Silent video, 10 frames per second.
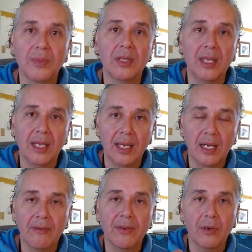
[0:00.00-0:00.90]
that they
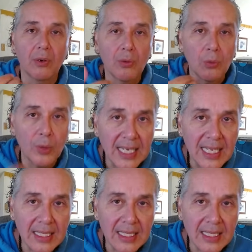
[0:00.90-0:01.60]
have already